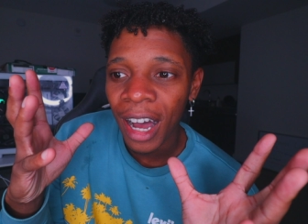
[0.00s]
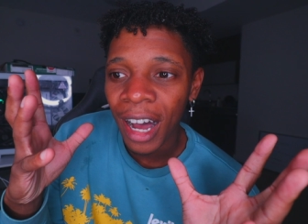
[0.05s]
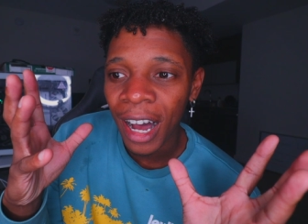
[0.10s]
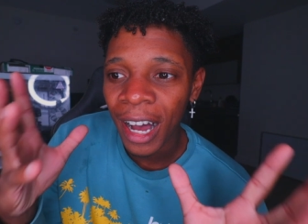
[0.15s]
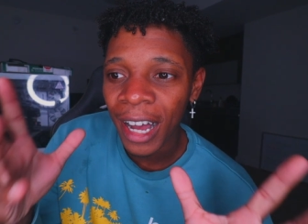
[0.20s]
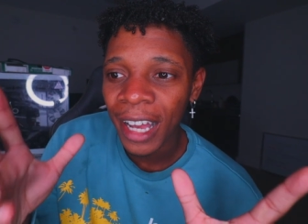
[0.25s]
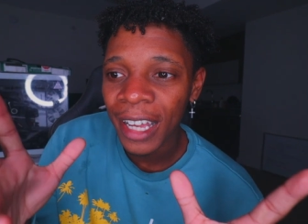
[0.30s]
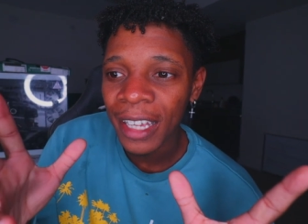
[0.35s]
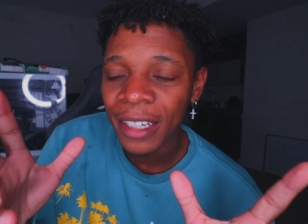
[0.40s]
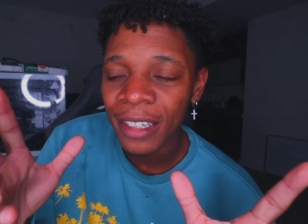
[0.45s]

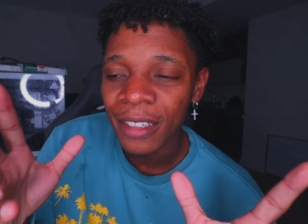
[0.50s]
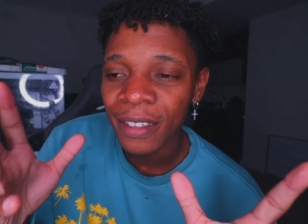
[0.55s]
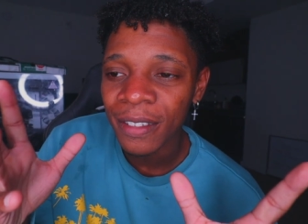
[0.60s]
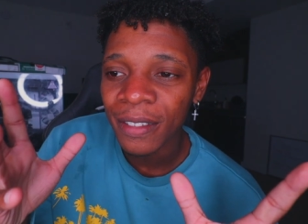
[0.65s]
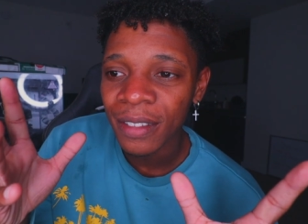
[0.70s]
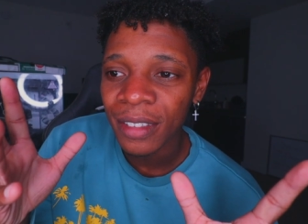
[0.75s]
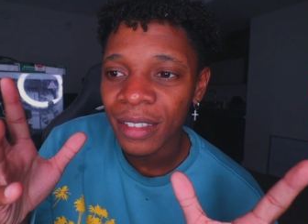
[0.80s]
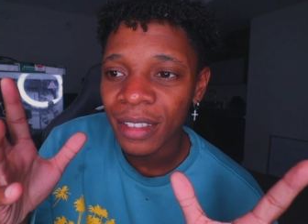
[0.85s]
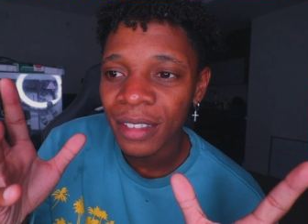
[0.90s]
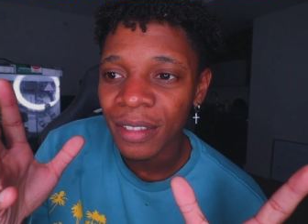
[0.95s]
I
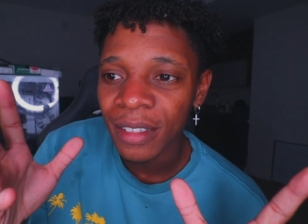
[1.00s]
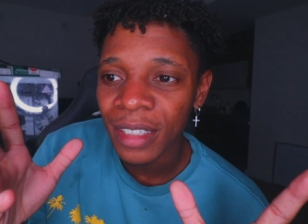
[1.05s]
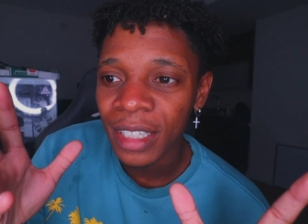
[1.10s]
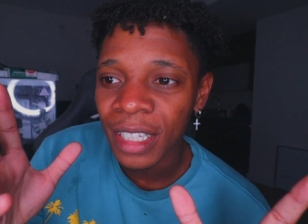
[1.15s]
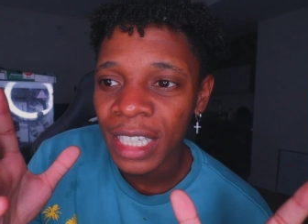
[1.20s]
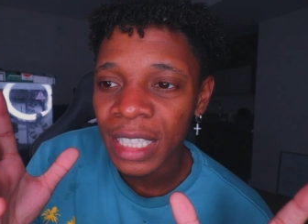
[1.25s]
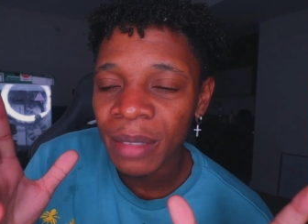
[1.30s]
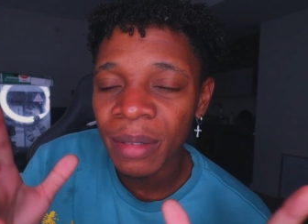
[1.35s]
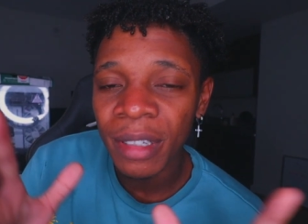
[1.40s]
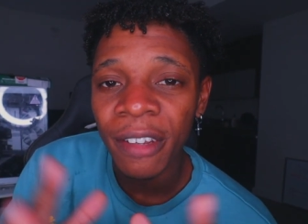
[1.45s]

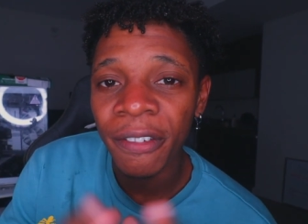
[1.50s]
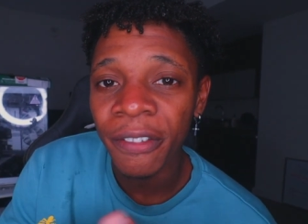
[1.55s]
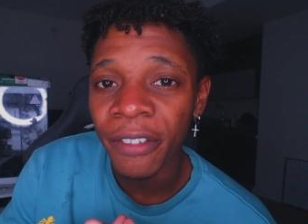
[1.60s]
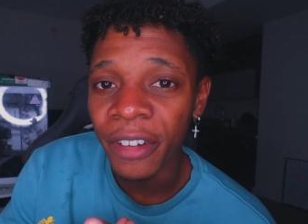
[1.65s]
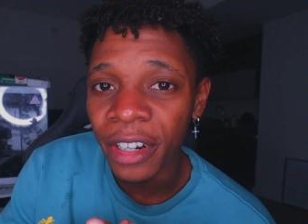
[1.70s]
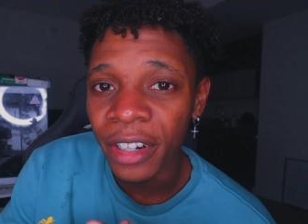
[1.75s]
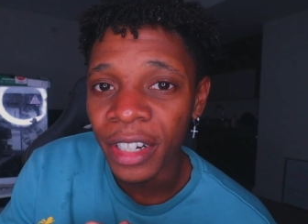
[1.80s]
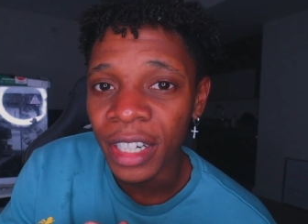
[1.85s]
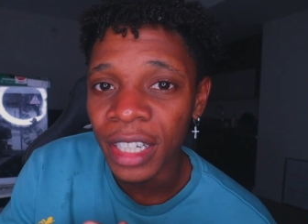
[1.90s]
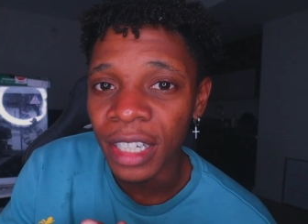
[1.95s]
it's been a
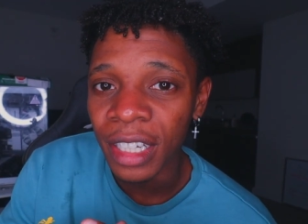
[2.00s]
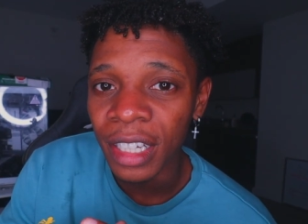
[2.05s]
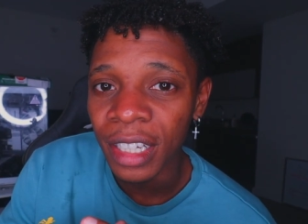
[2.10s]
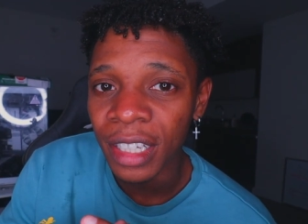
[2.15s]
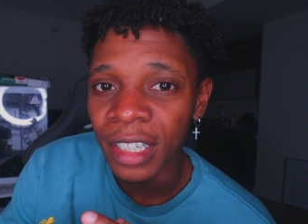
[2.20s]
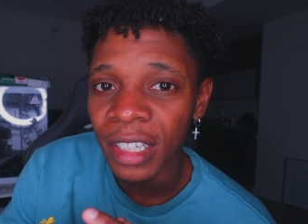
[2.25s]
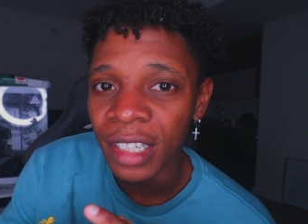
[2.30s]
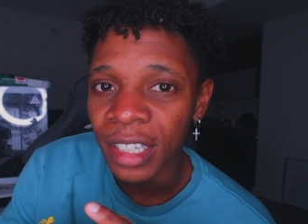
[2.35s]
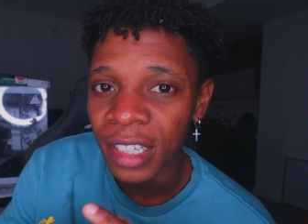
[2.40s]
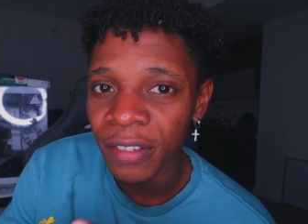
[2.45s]
very
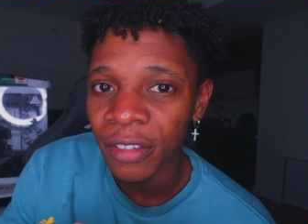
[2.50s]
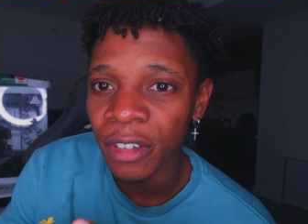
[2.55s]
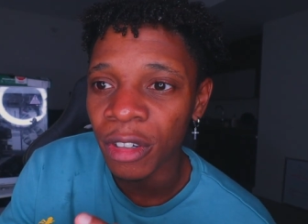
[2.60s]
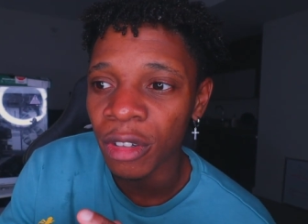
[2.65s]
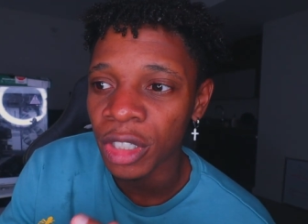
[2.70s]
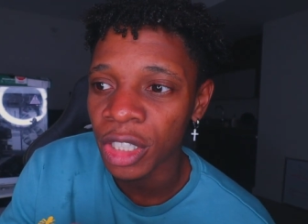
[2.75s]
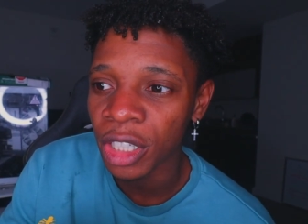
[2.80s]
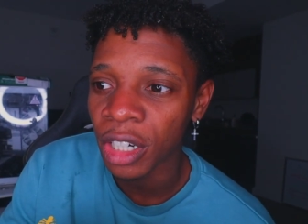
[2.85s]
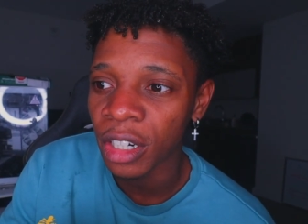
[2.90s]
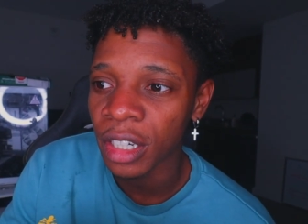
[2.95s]

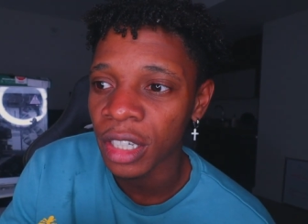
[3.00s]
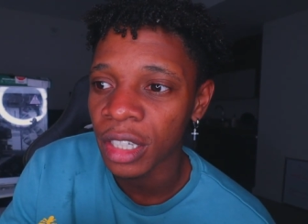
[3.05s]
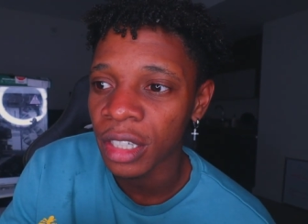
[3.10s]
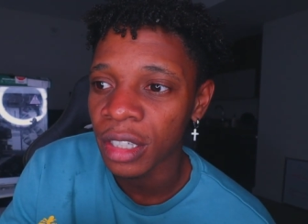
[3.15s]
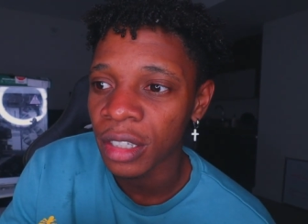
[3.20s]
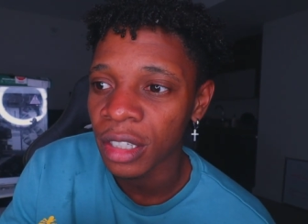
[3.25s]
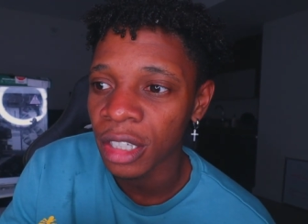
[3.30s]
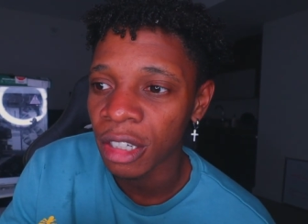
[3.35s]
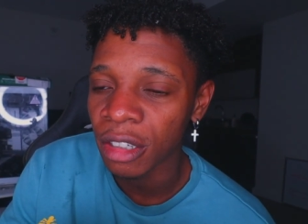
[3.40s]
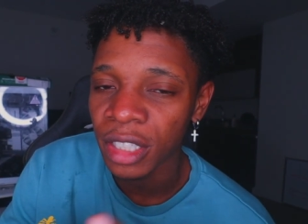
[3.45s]
difficult journey,
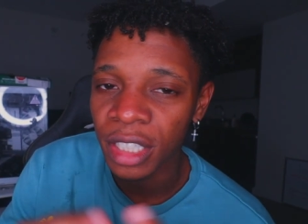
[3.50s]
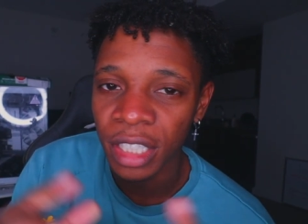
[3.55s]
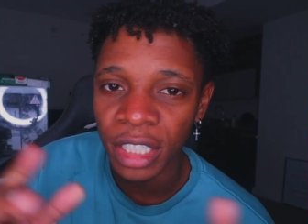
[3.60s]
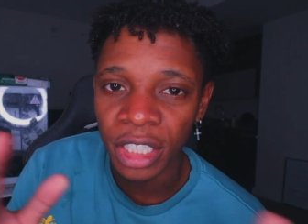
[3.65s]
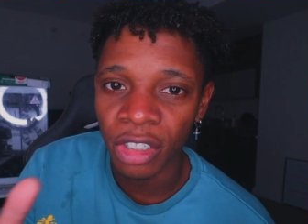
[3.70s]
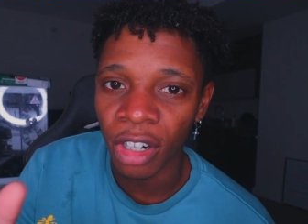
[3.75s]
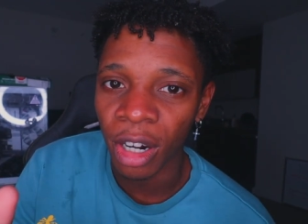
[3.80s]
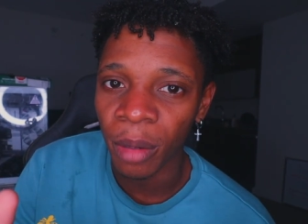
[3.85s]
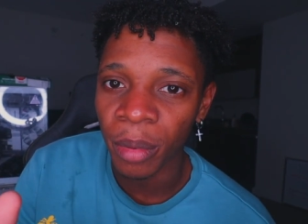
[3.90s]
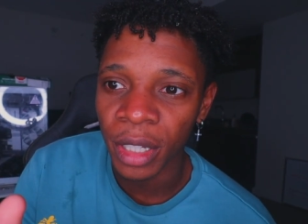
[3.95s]
you know, since
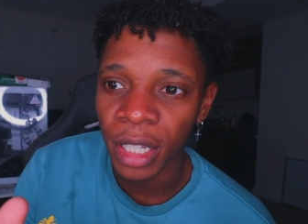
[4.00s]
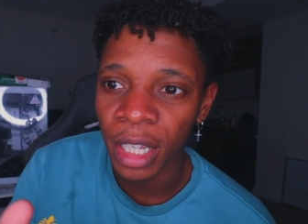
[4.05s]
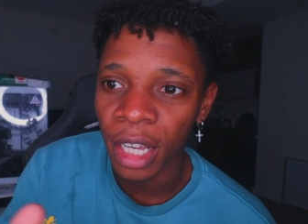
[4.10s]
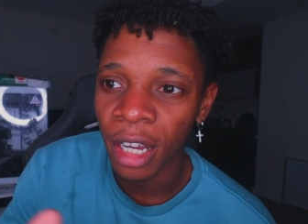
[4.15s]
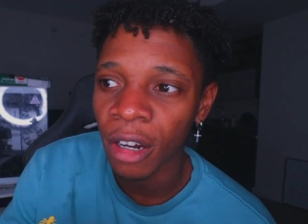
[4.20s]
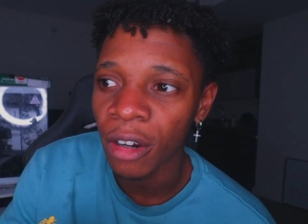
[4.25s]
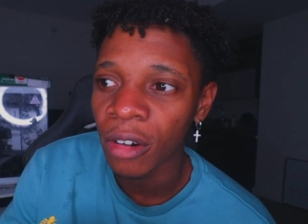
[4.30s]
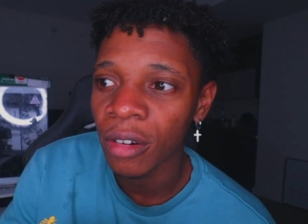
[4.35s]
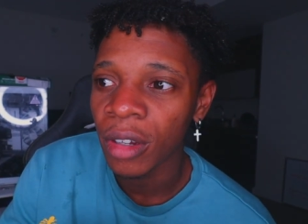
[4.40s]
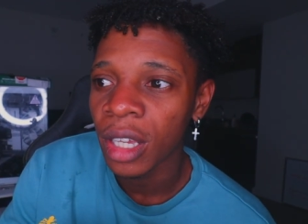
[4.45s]
dropping
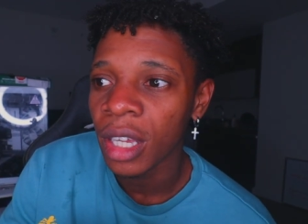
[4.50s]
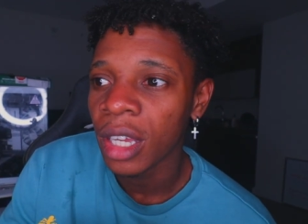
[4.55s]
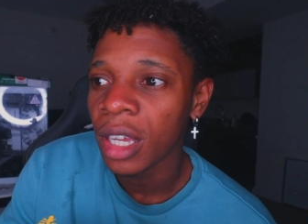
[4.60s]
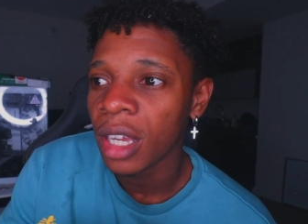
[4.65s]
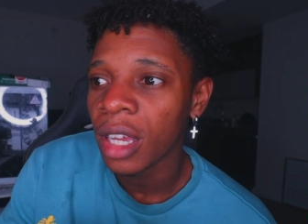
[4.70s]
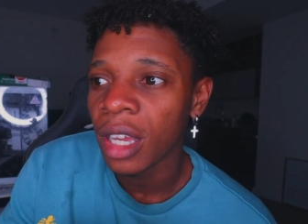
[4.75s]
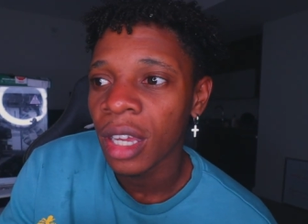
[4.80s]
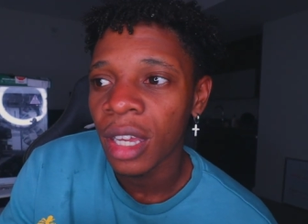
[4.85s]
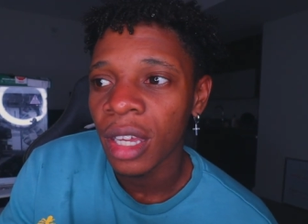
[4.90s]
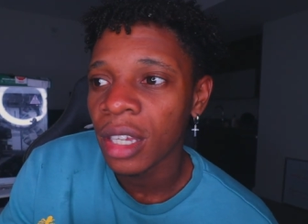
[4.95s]
out.
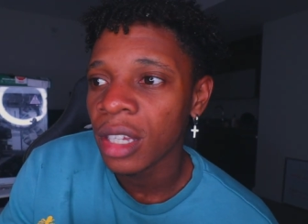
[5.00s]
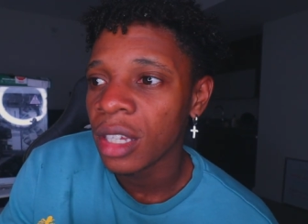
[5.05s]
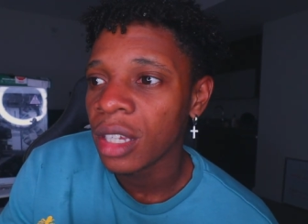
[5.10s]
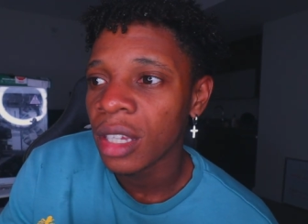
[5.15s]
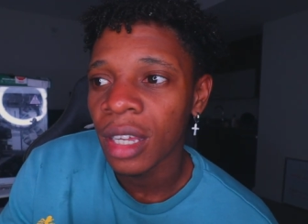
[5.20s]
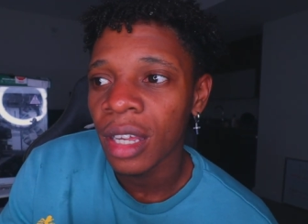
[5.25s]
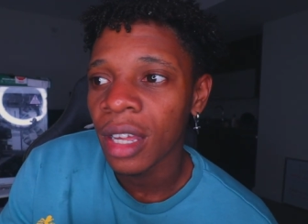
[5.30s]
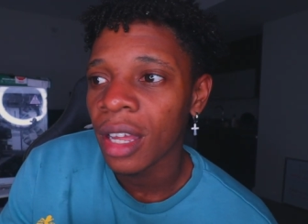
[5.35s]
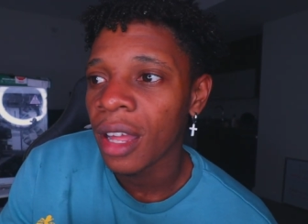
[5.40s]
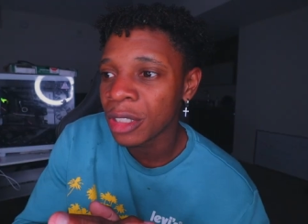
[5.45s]
I haven't
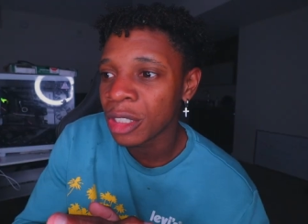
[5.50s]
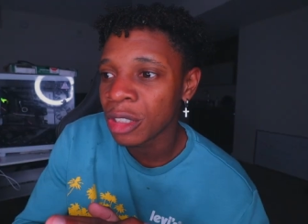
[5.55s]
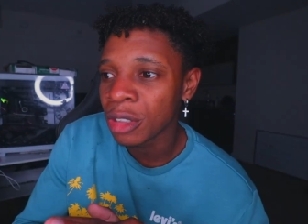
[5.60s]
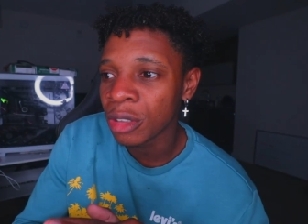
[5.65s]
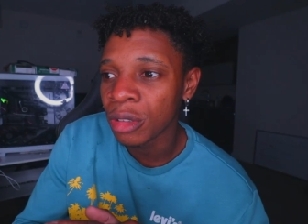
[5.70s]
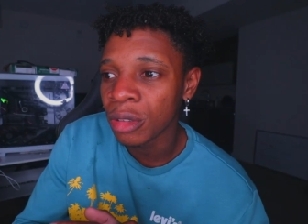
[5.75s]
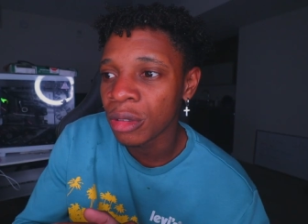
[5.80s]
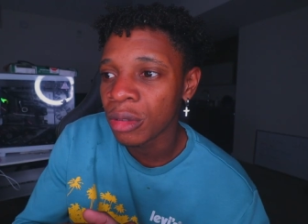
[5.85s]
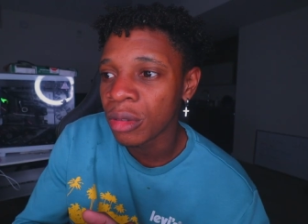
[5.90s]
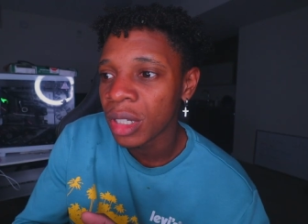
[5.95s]
been able
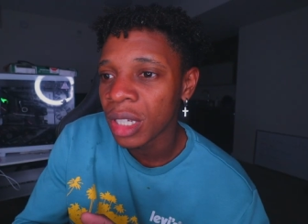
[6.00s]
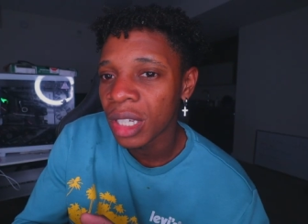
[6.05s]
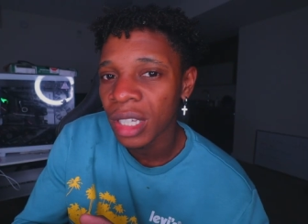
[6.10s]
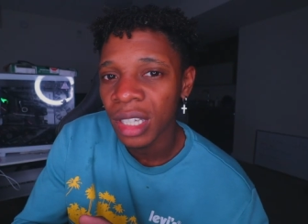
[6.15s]
to,